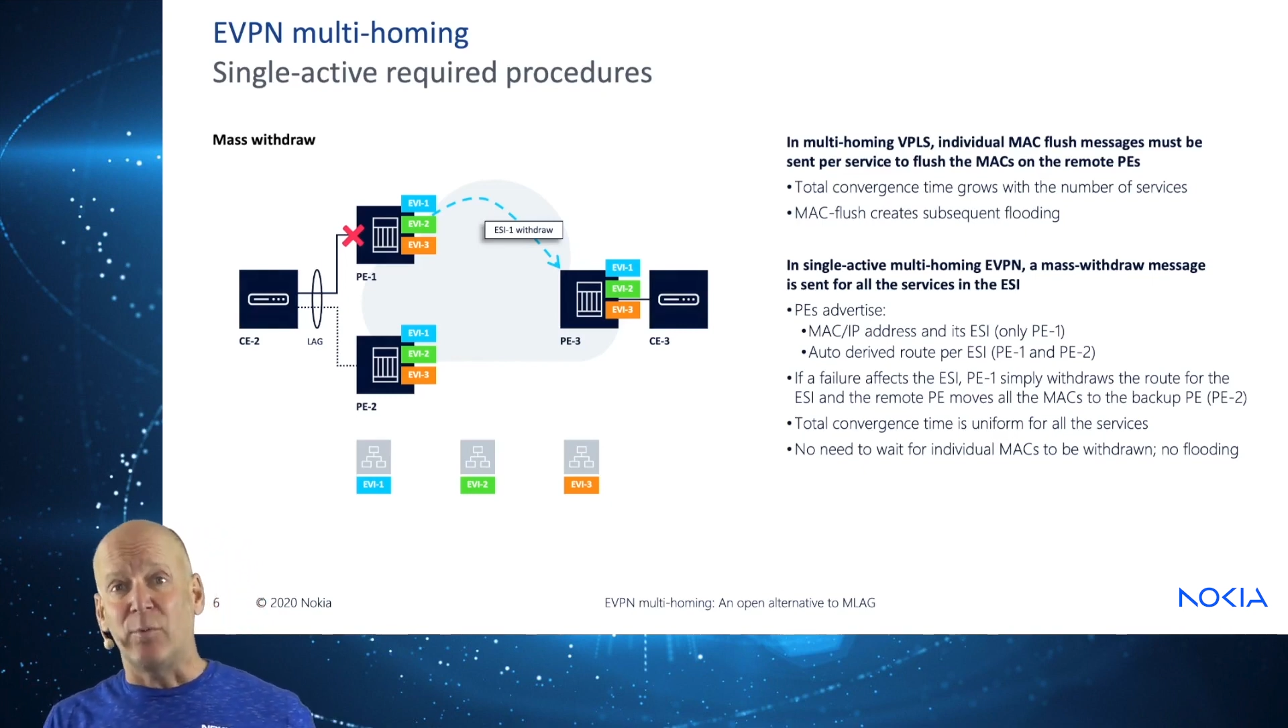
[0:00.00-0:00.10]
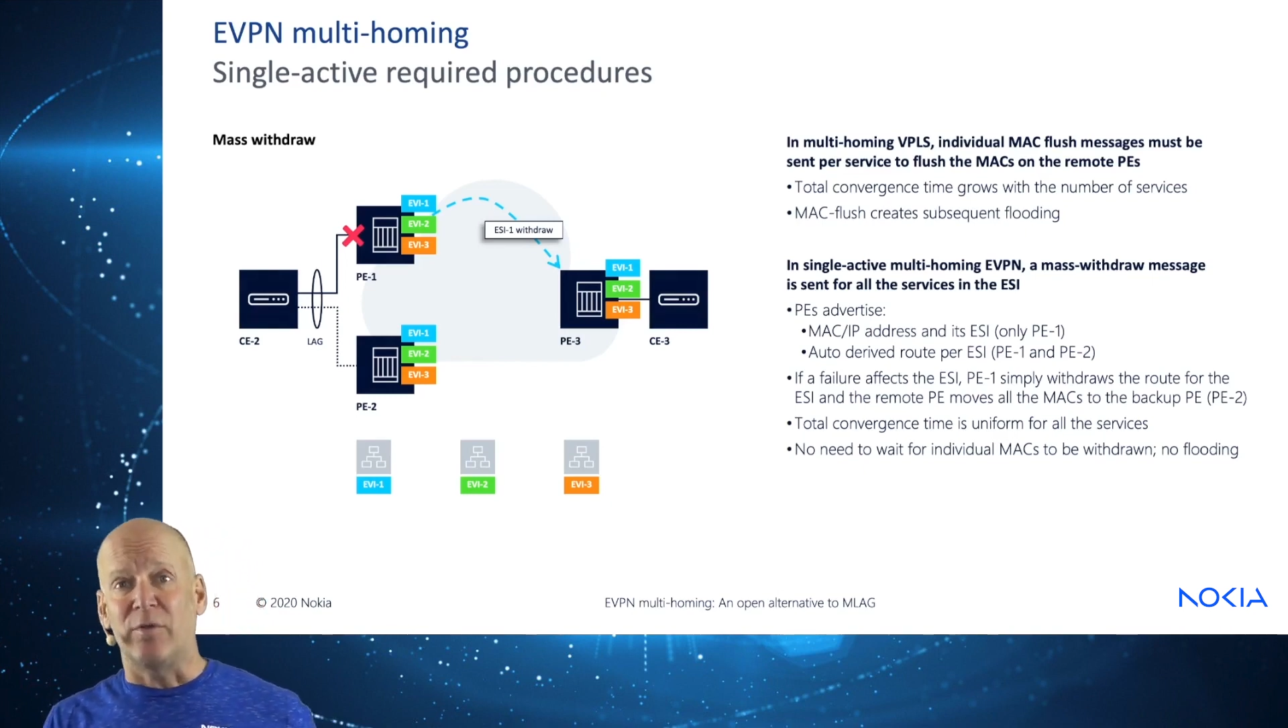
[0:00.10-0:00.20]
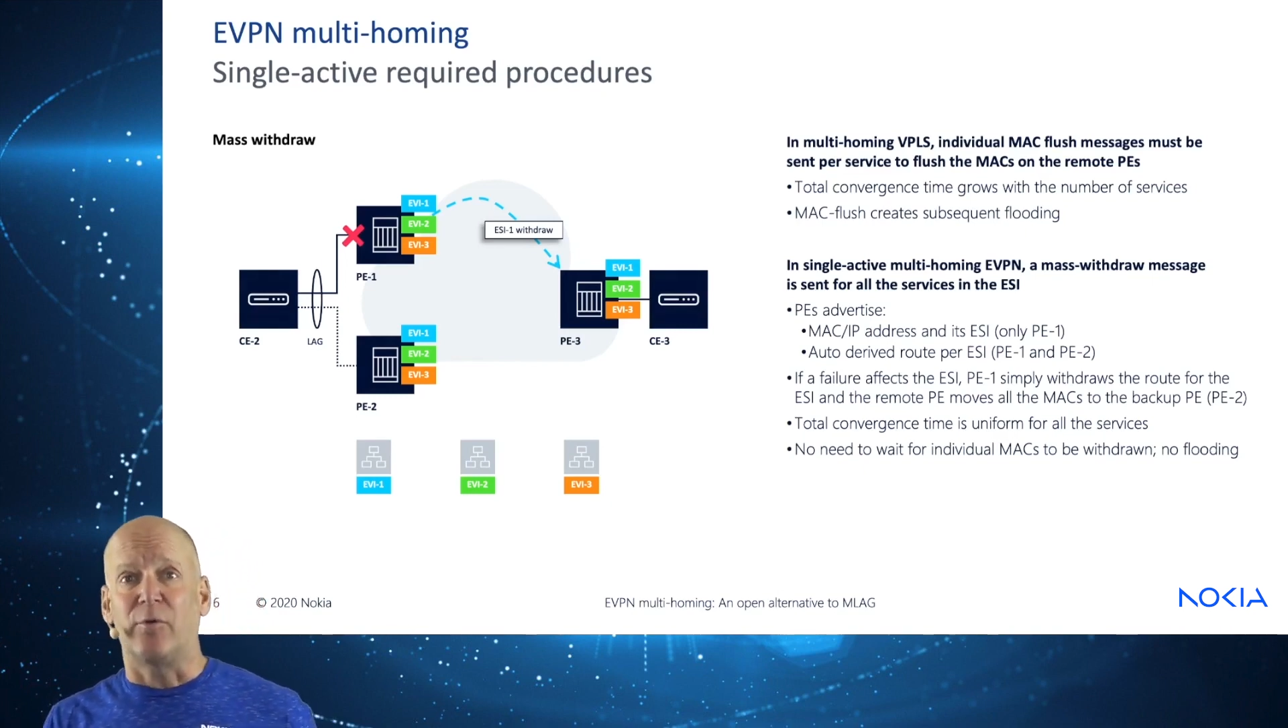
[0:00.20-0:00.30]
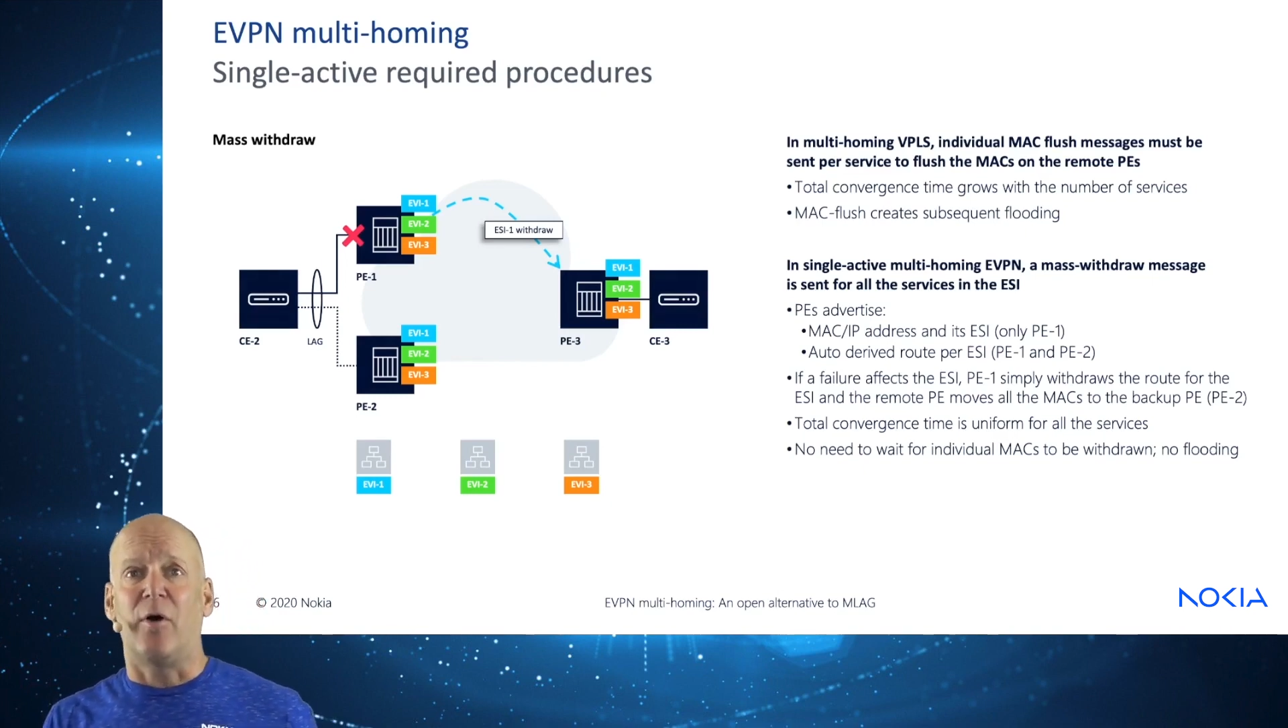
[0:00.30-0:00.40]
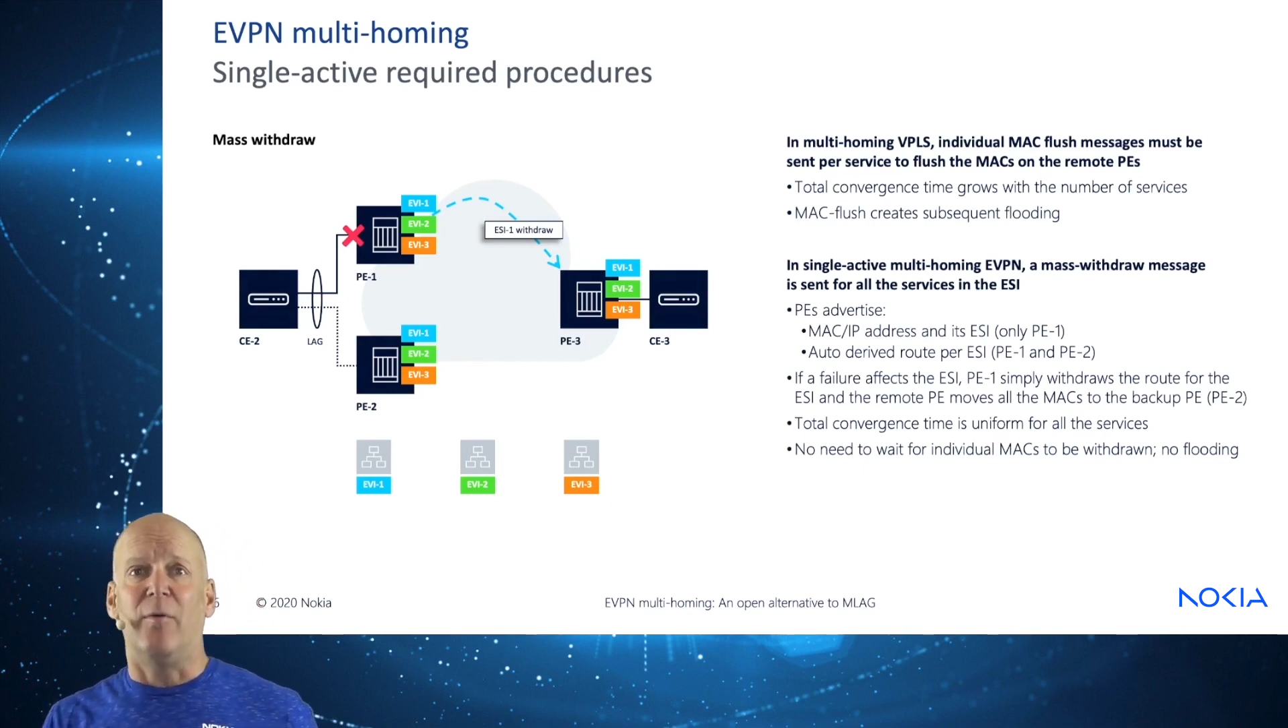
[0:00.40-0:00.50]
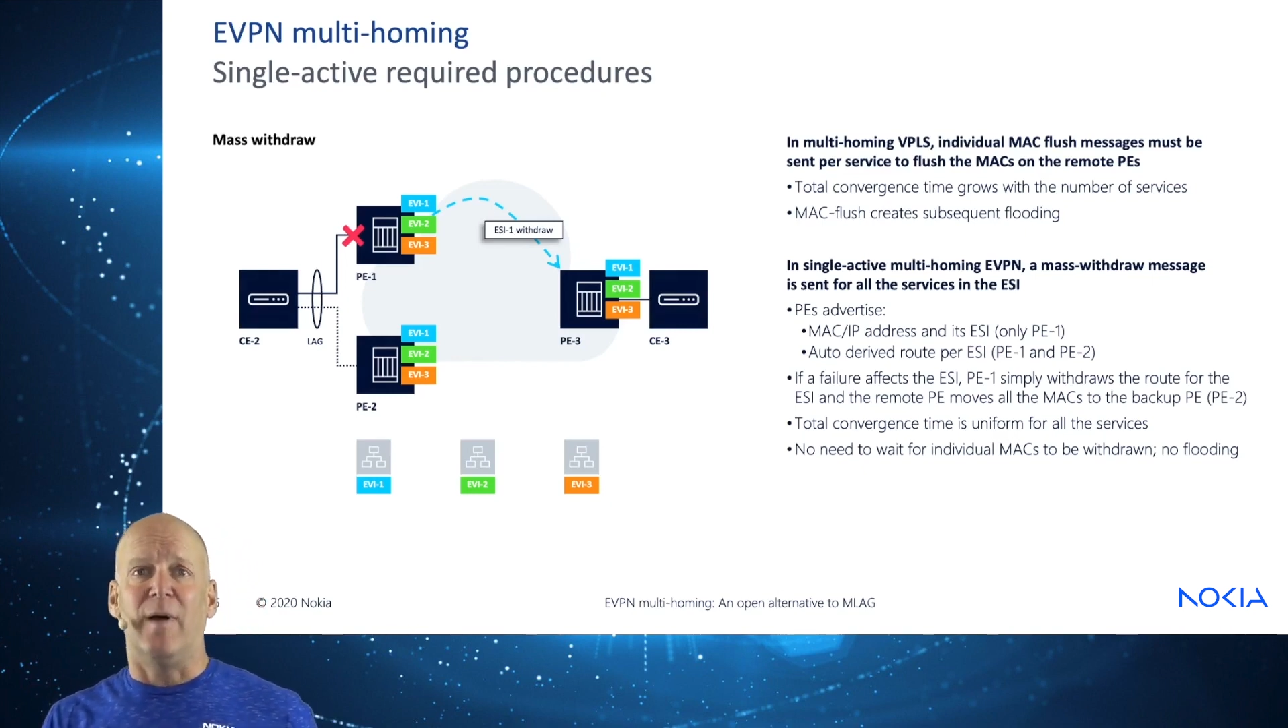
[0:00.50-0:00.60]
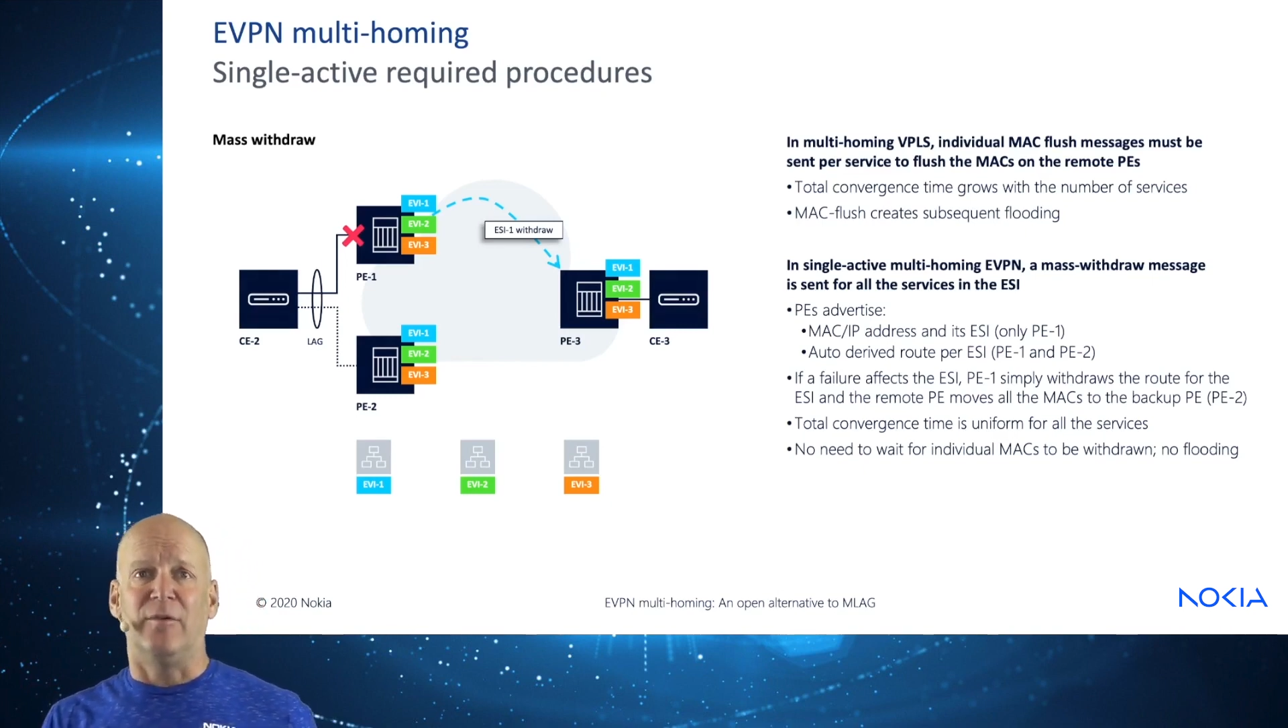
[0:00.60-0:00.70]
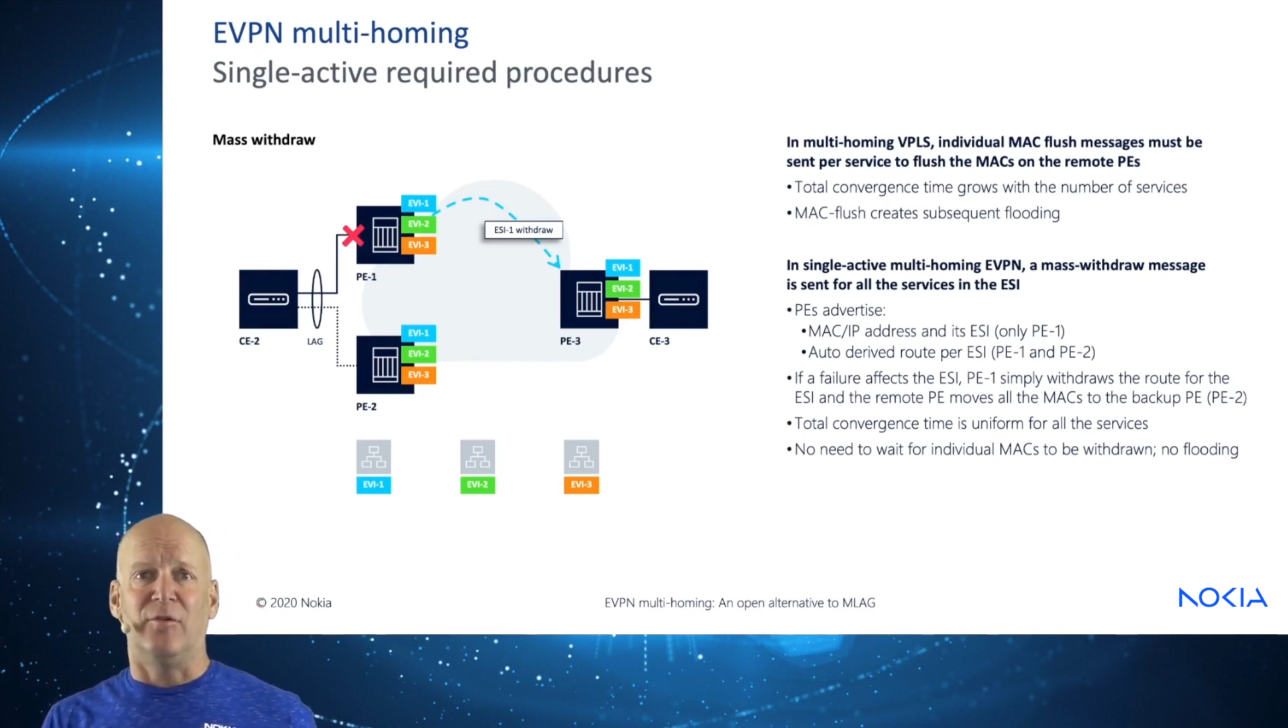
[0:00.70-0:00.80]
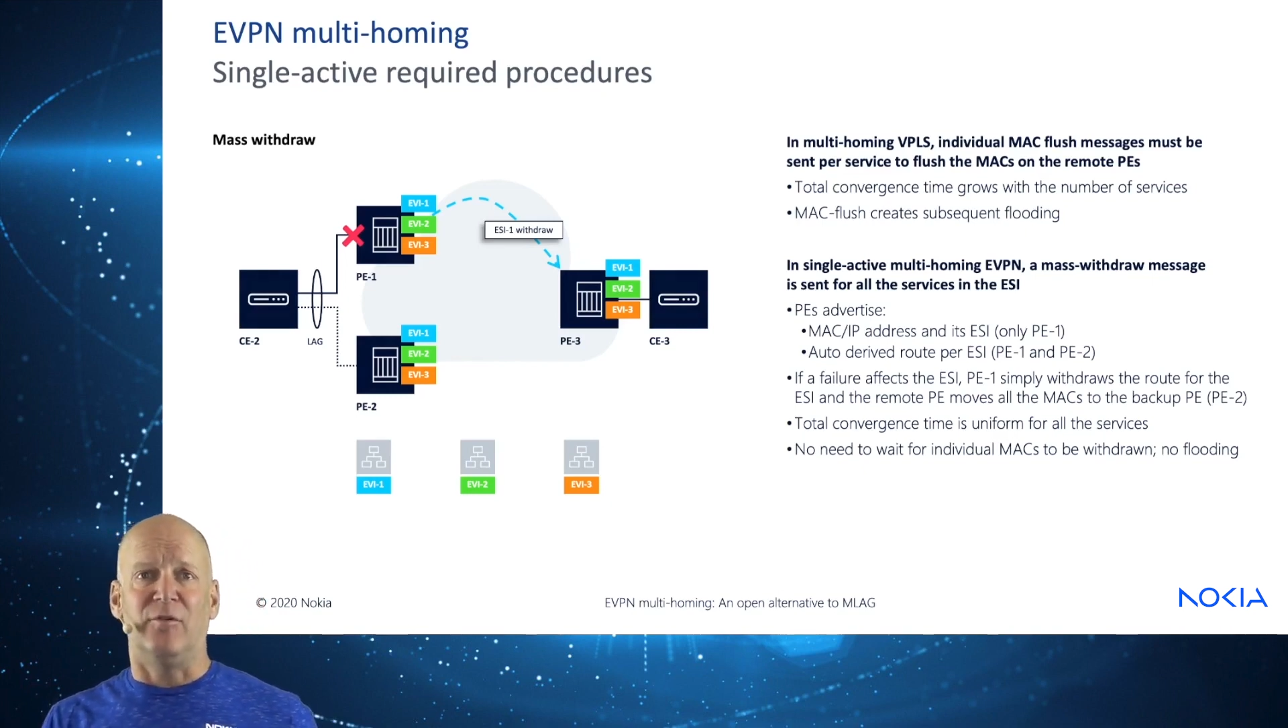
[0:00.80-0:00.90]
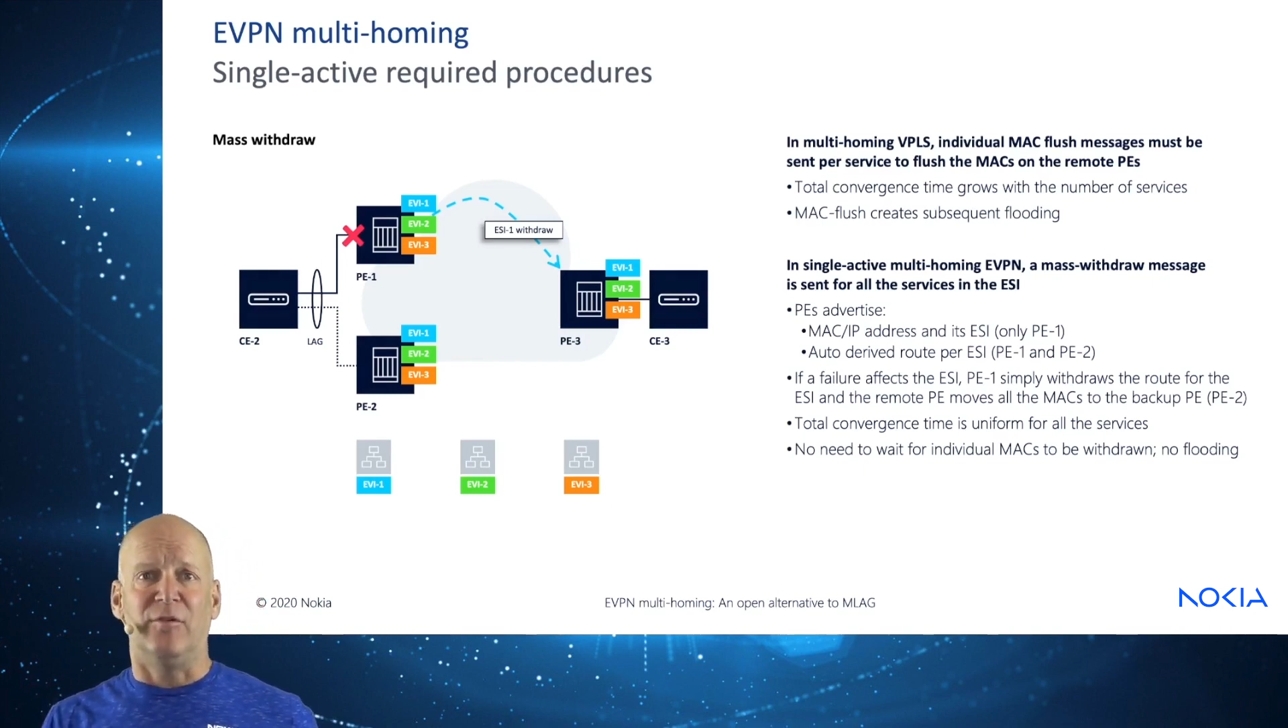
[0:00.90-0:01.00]
withdrawal
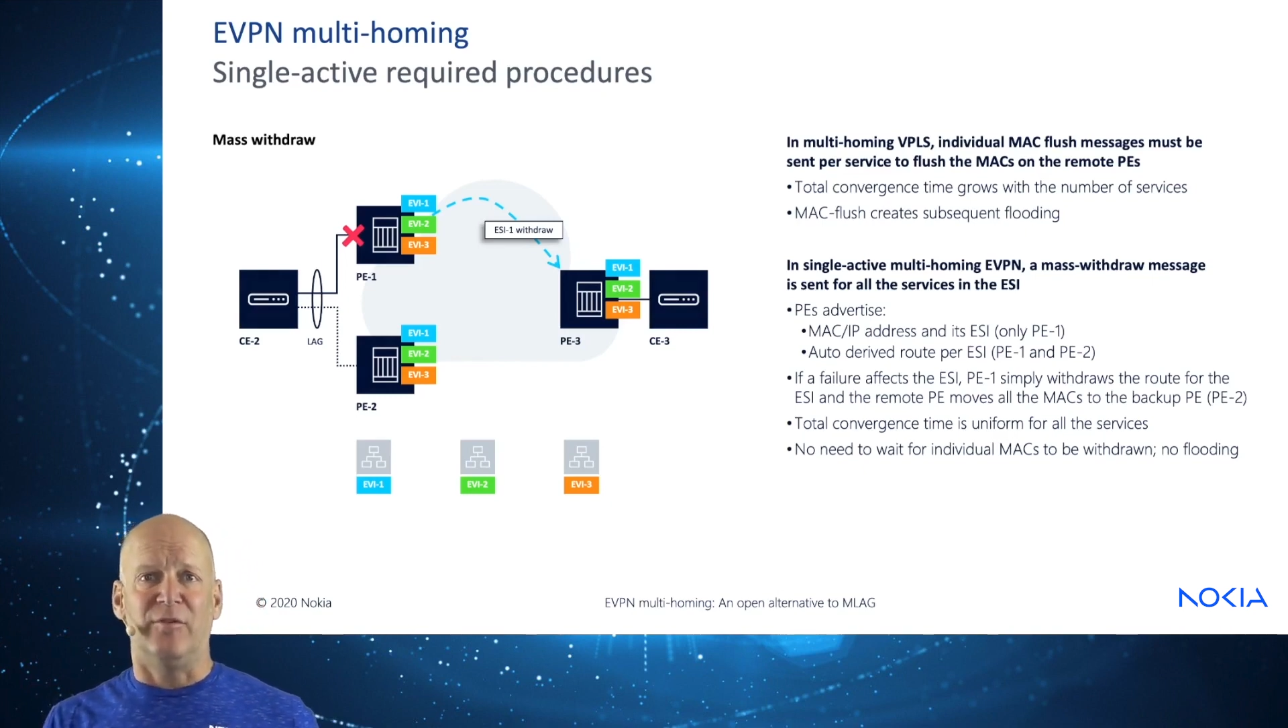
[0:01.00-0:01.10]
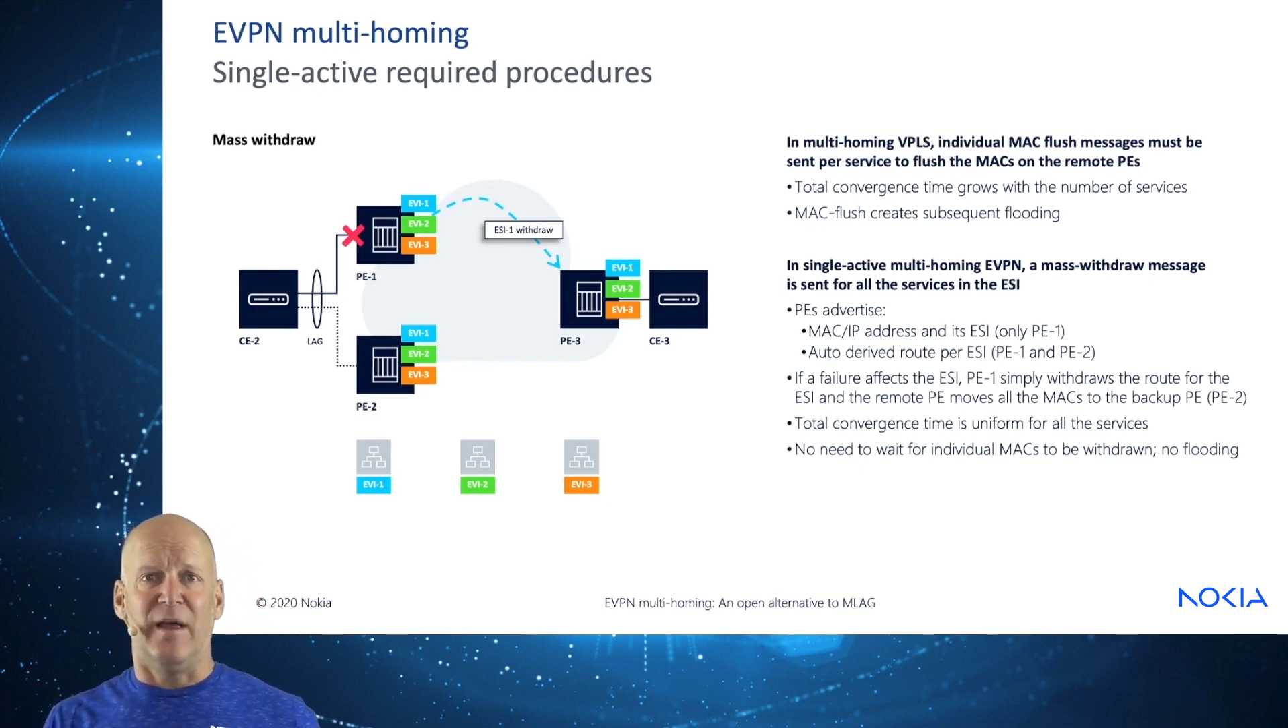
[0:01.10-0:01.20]
message is